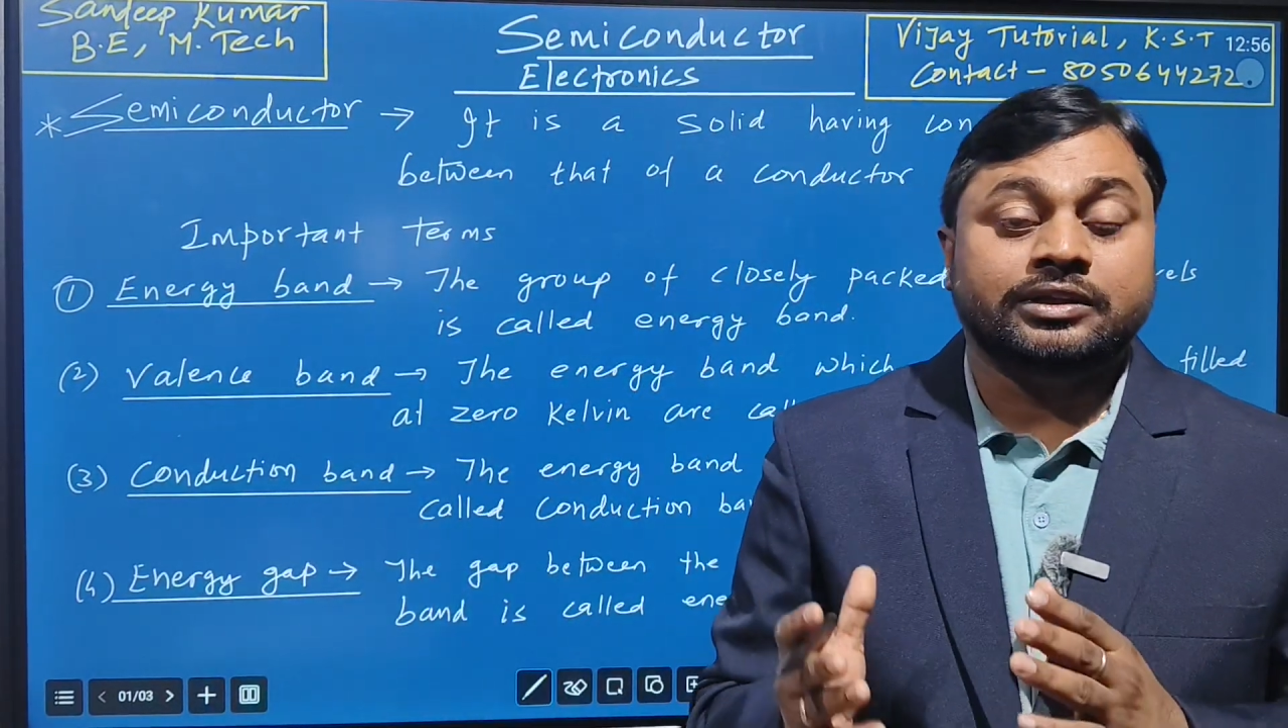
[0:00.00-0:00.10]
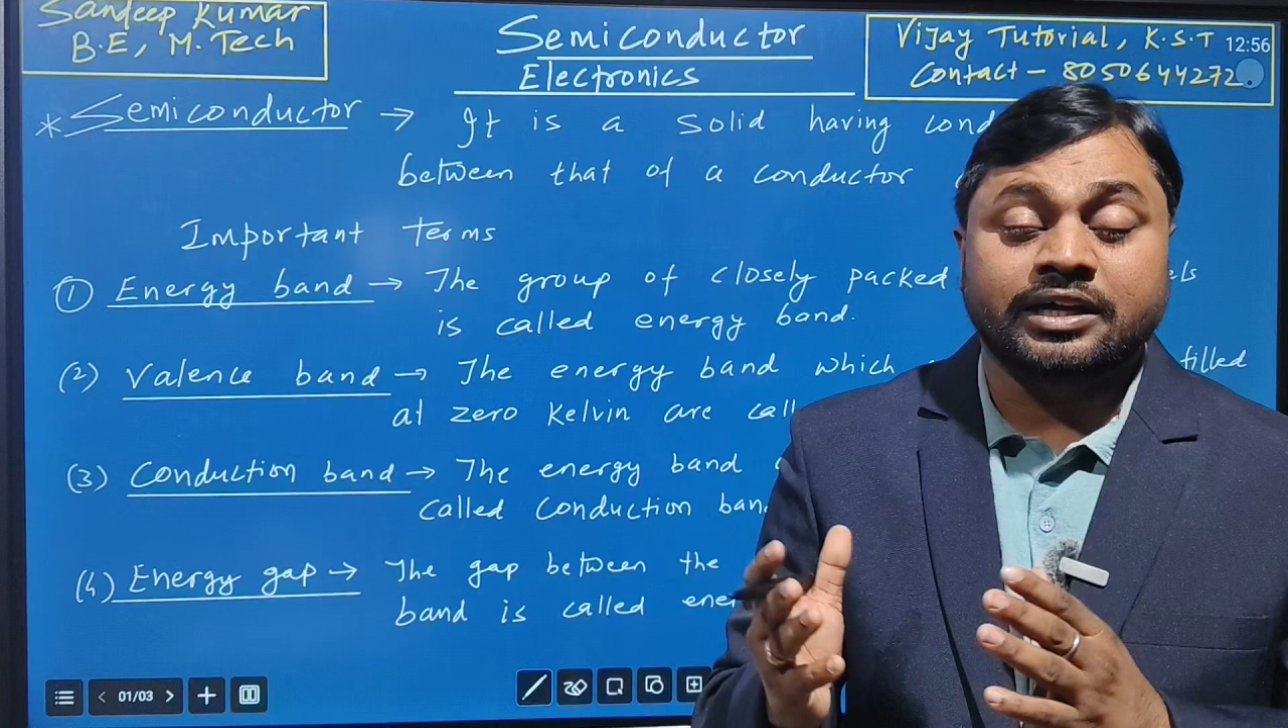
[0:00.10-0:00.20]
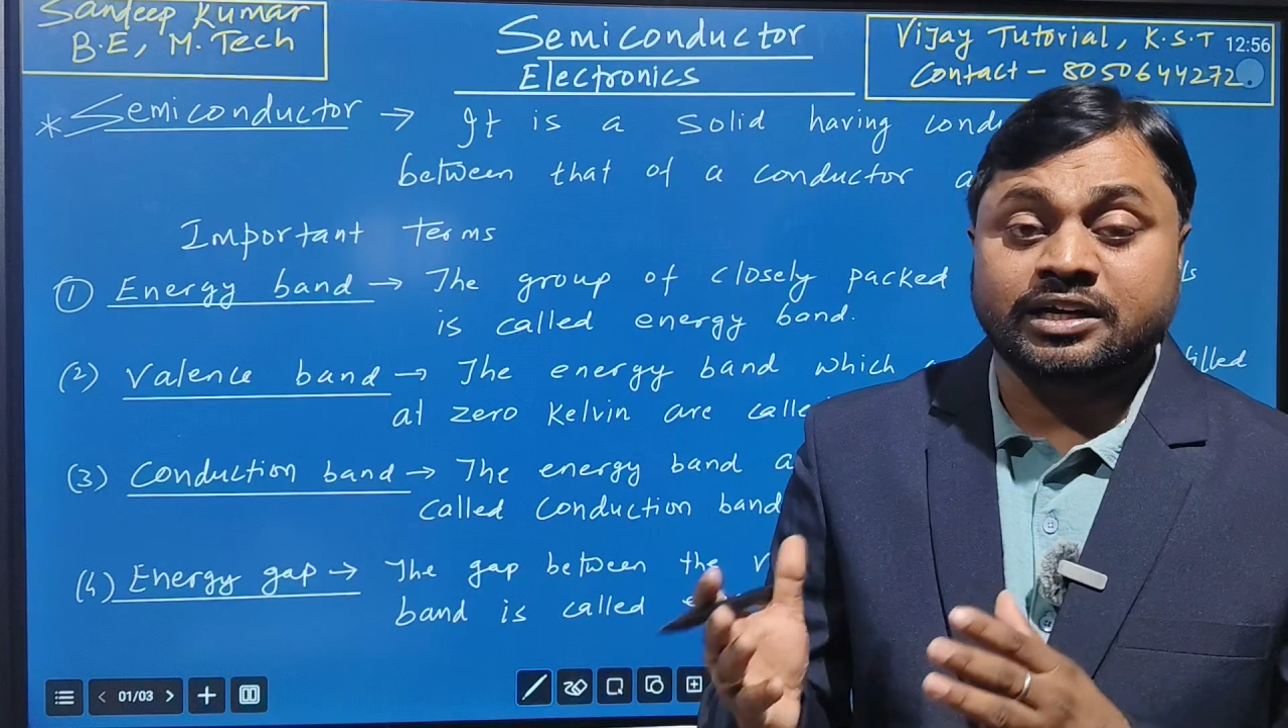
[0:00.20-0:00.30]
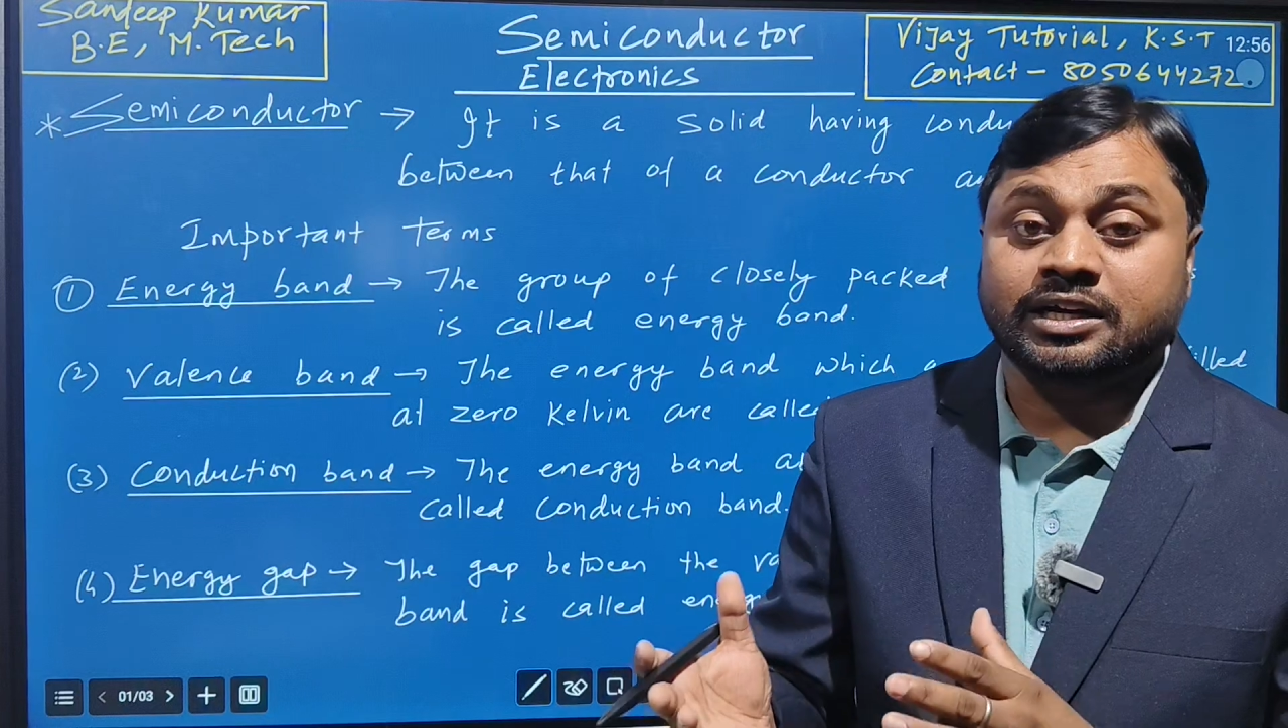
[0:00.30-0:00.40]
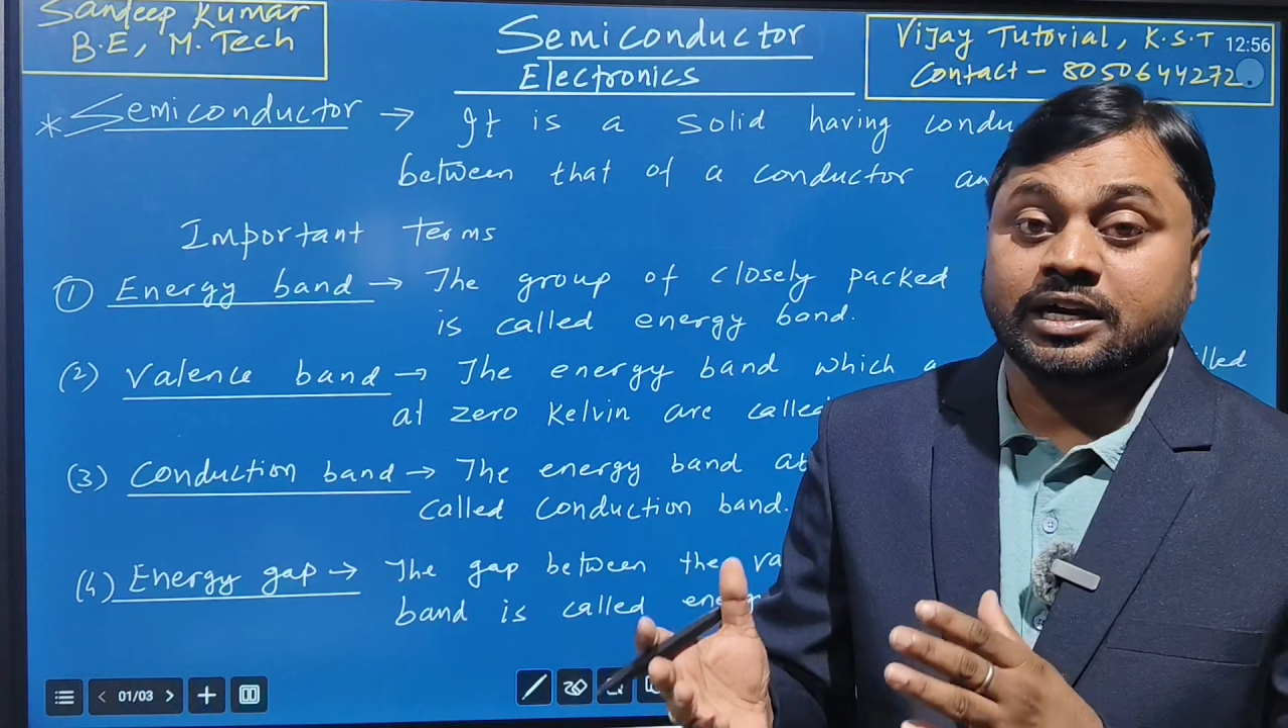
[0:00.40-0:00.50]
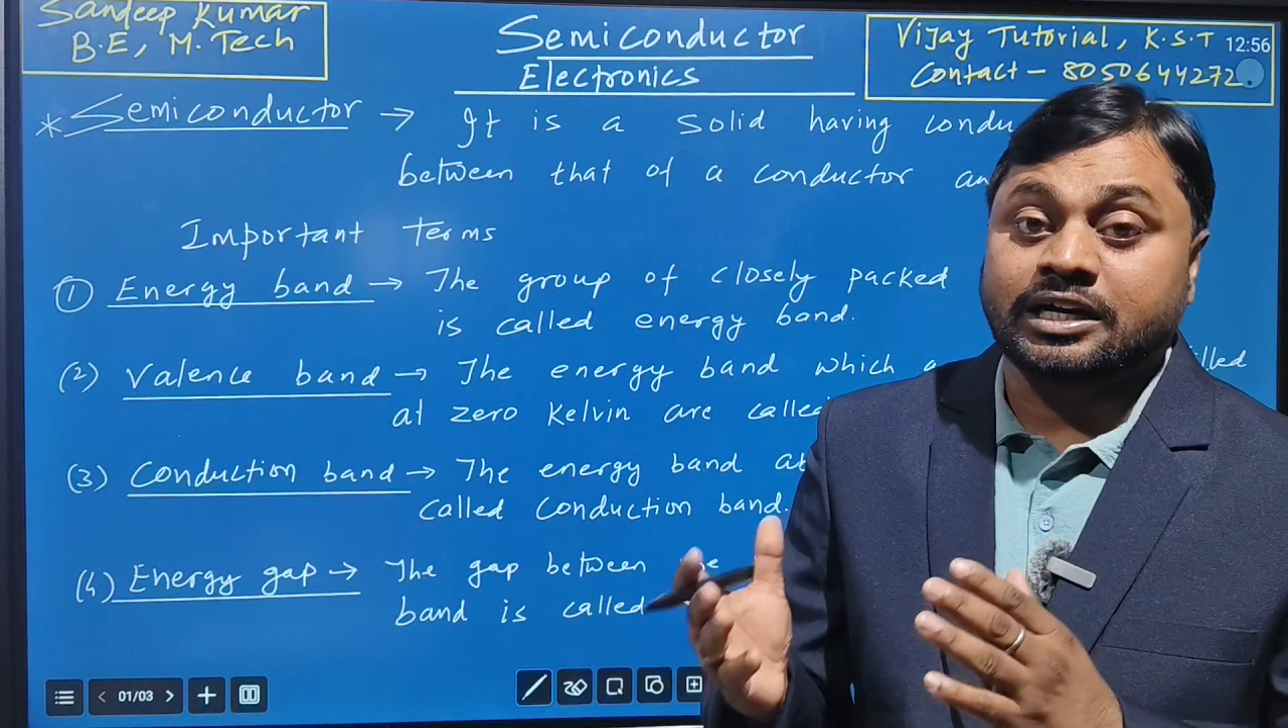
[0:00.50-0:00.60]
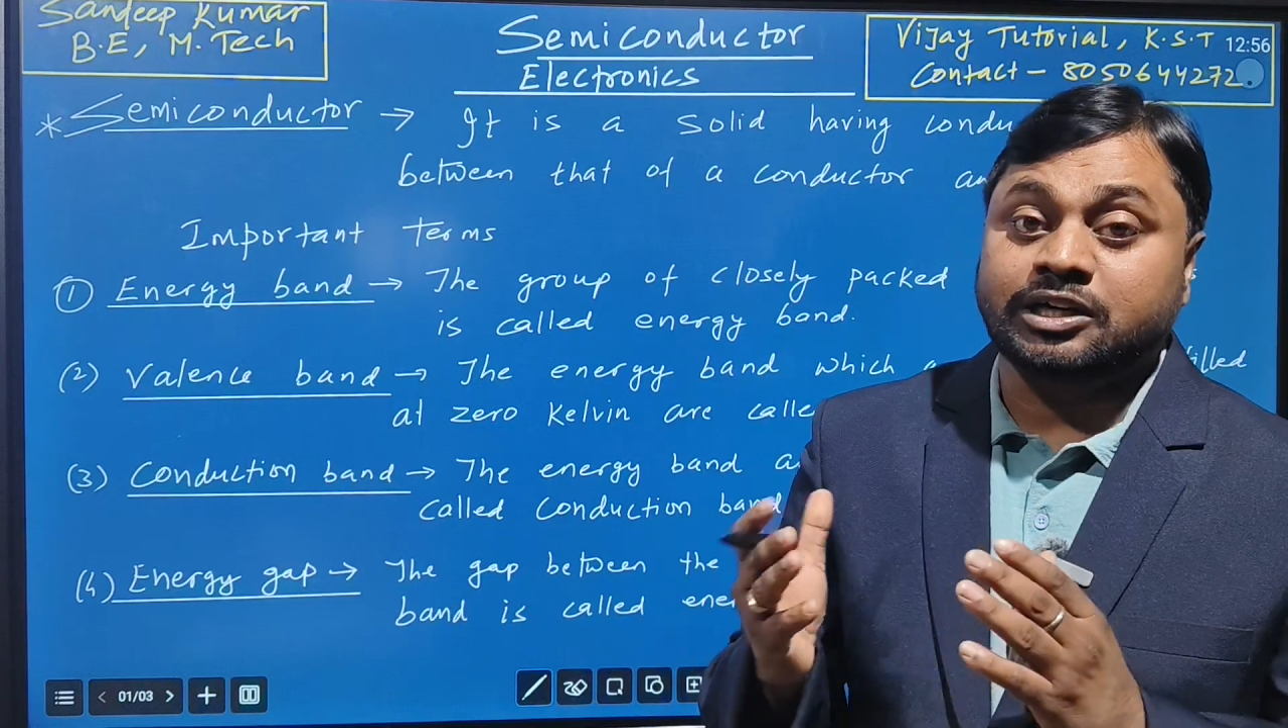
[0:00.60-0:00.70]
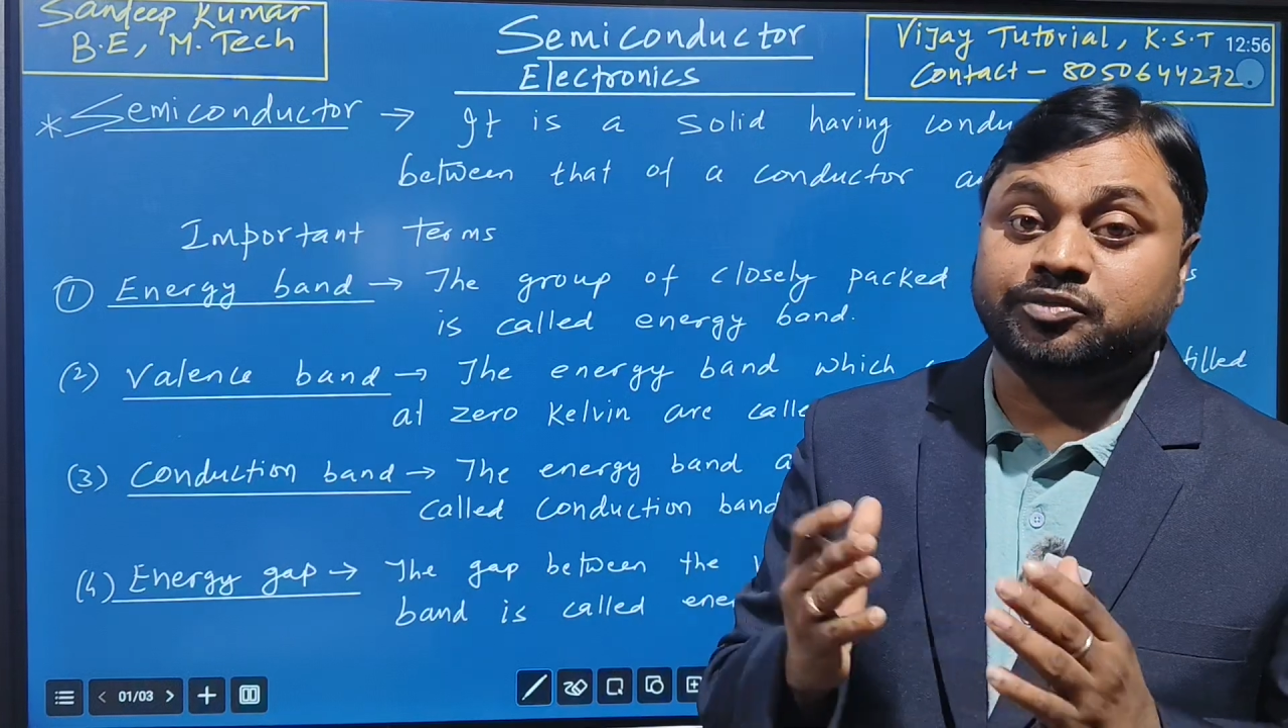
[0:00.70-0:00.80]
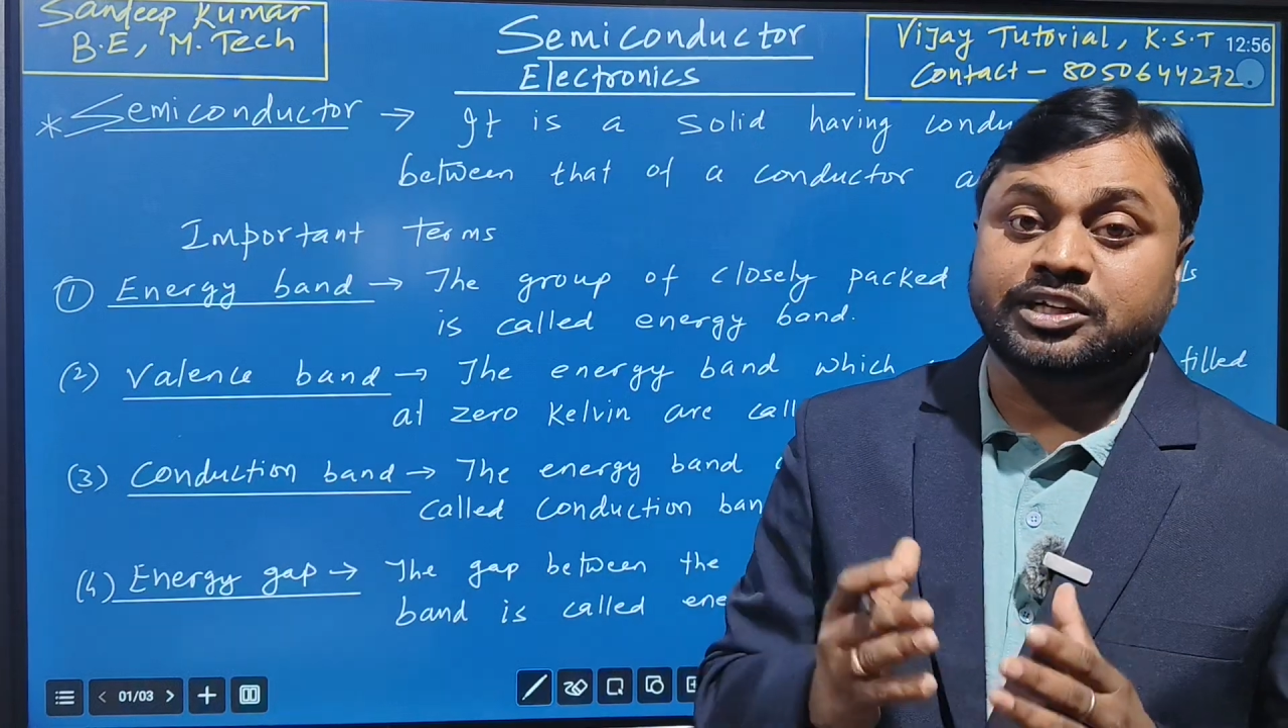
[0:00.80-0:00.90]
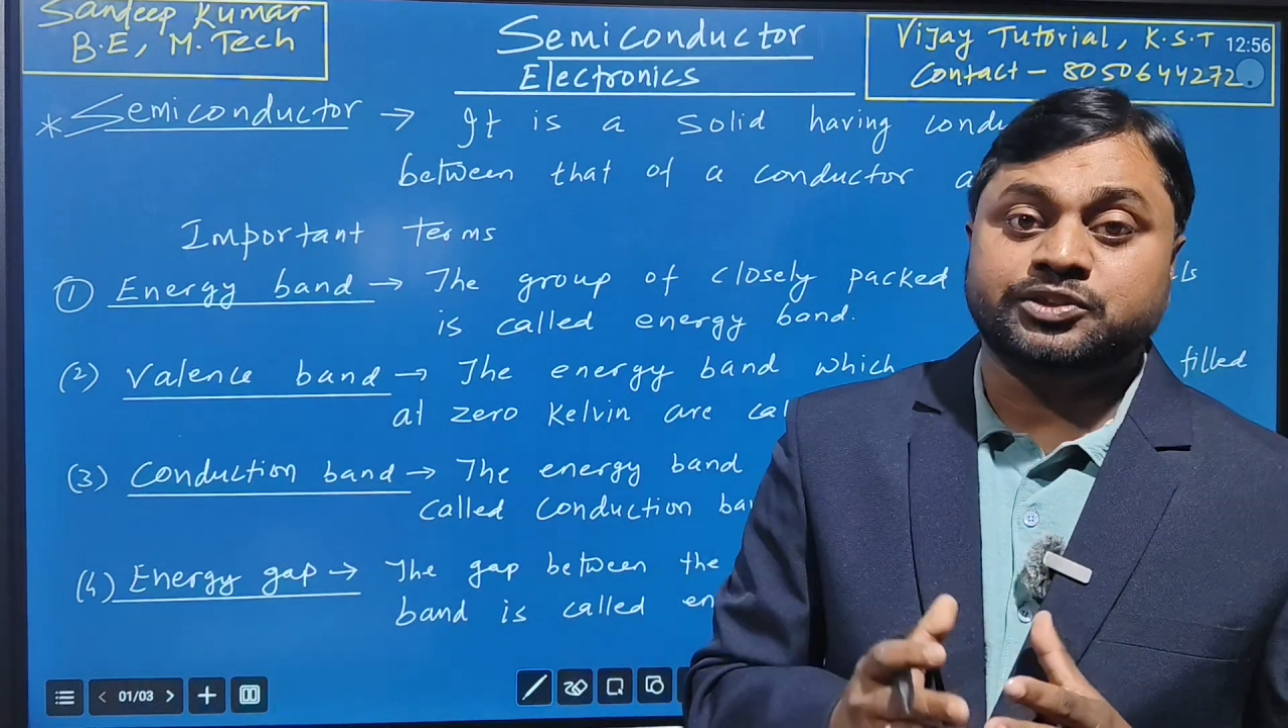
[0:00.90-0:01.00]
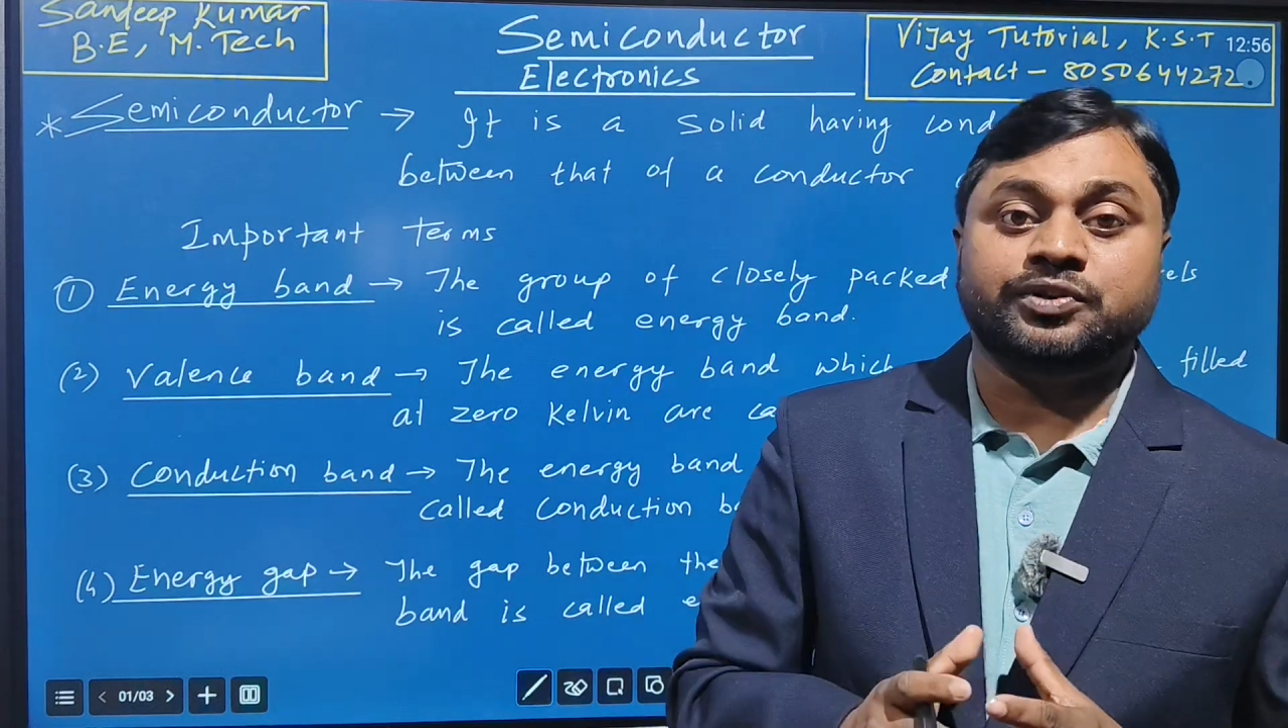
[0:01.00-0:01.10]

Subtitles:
their conductivity